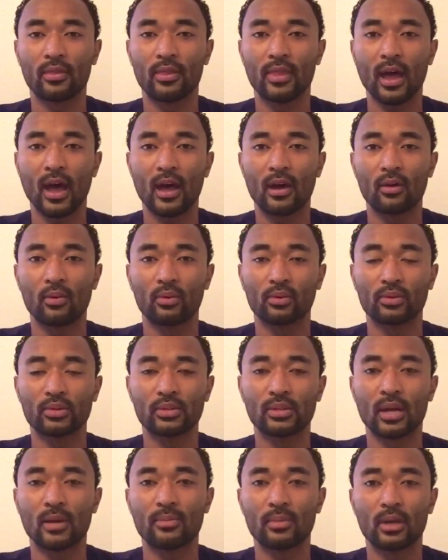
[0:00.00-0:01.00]
that will
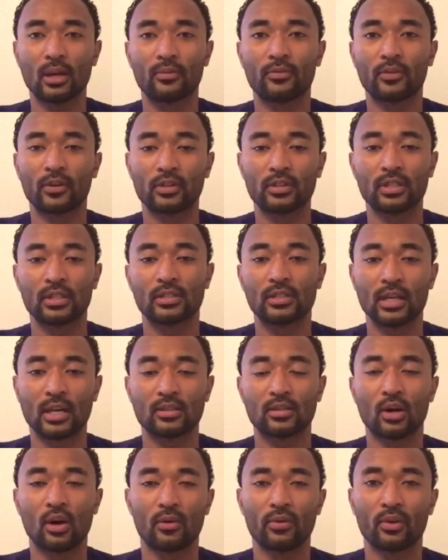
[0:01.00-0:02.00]
set me up for
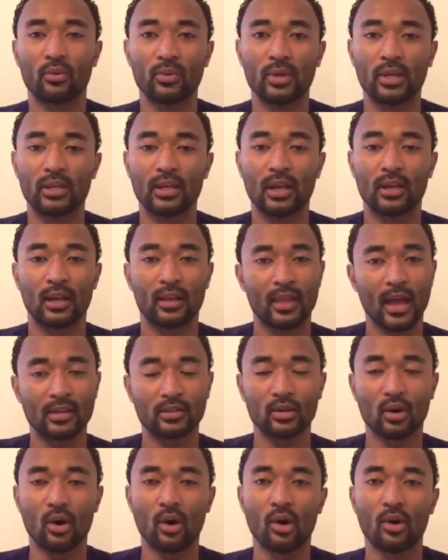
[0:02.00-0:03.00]
success on the weekend. And
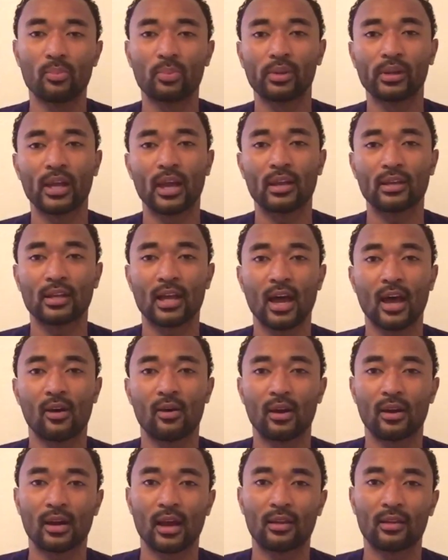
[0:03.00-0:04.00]
that's all planned
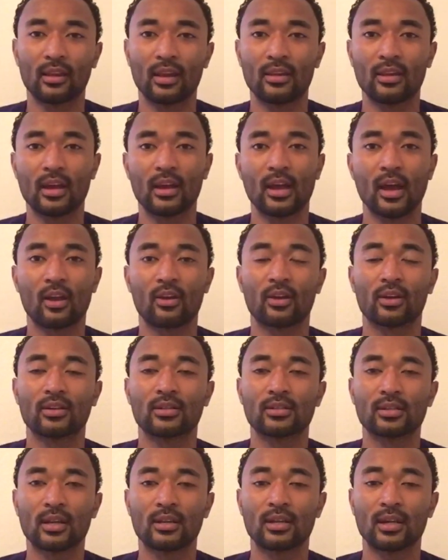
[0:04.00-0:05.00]
out, and I lay that out on a
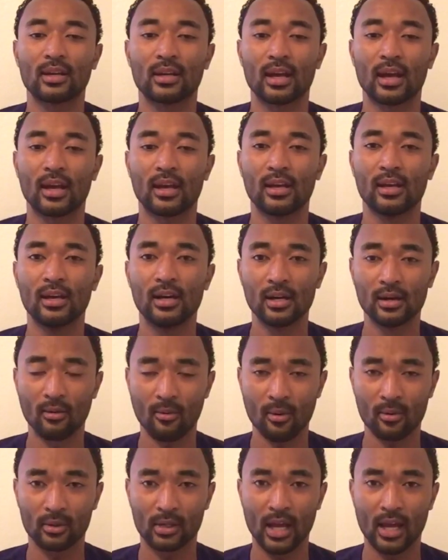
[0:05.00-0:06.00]
Sunday night
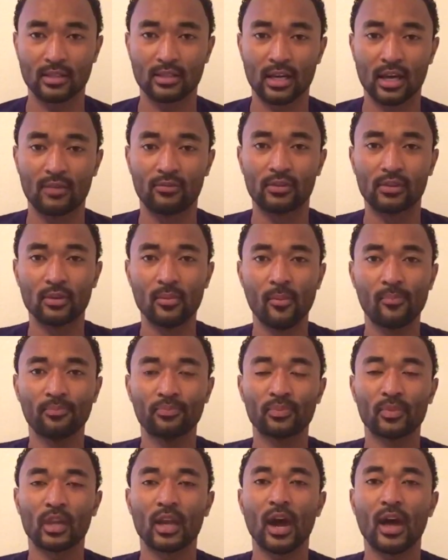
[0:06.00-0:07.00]
as I
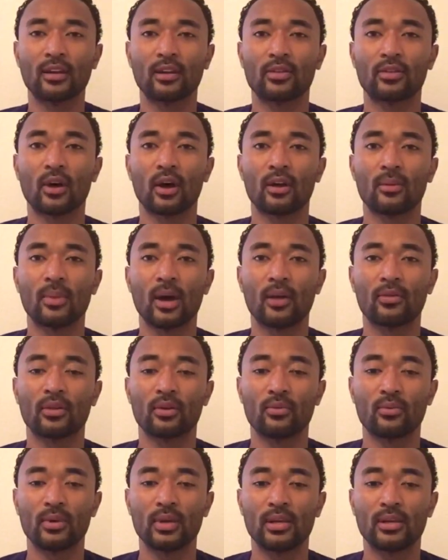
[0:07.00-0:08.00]
kind of thought about the
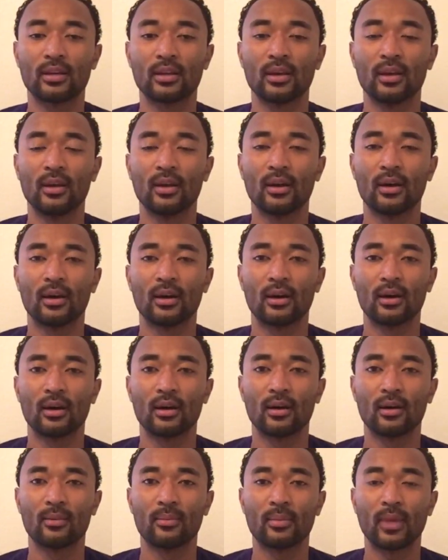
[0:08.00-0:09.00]
week.
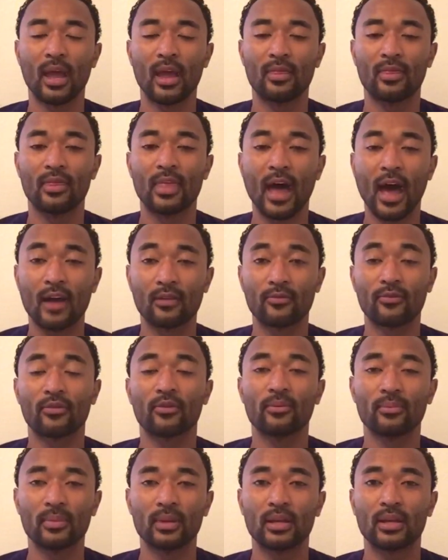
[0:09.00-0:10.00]
And that for
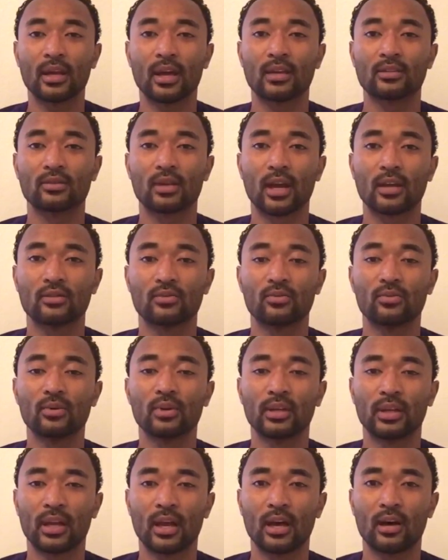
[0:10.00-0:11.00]
me has
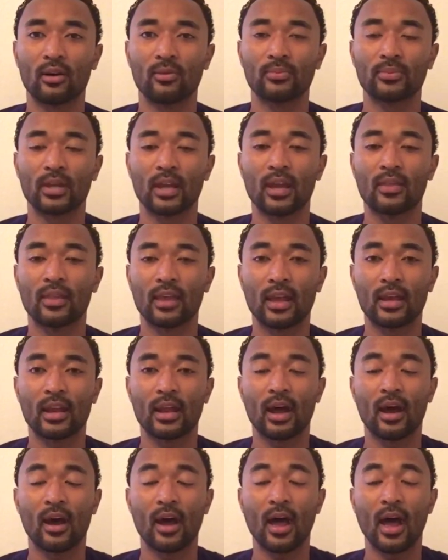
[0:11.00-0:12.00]
really helped. And then
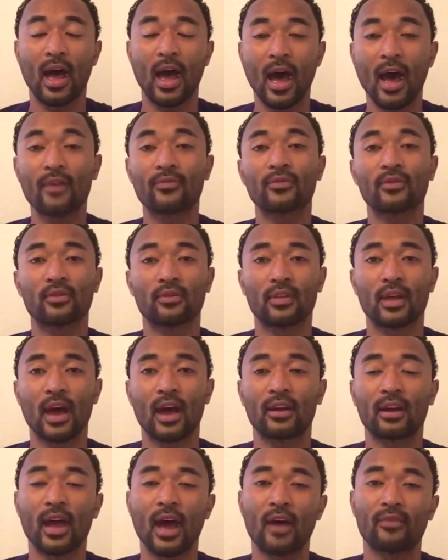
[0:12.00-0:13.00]
after
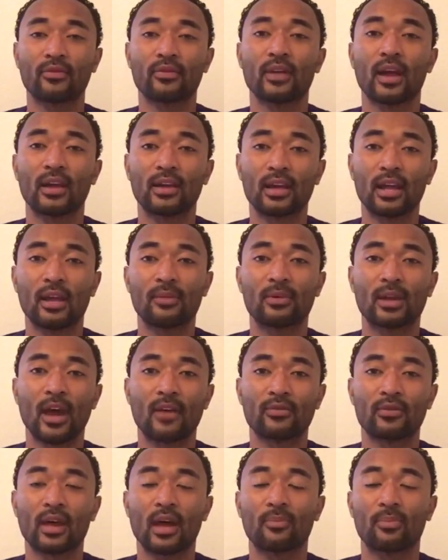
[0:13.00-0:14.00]
that game and
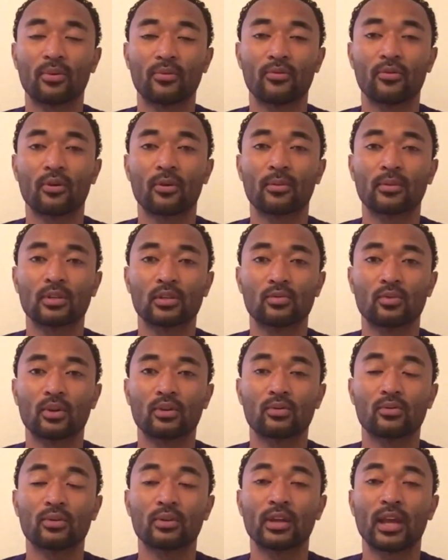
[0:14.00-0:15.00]
after that performance is
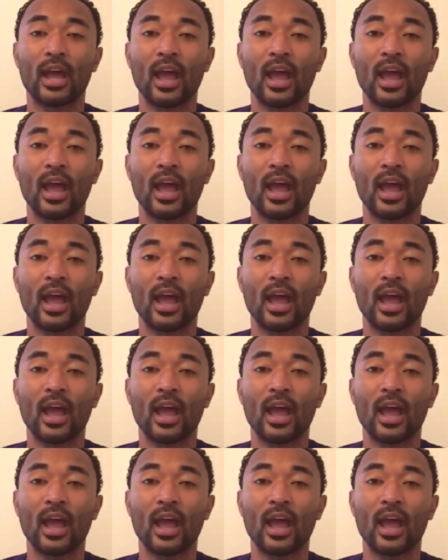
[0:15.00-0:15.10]
when you really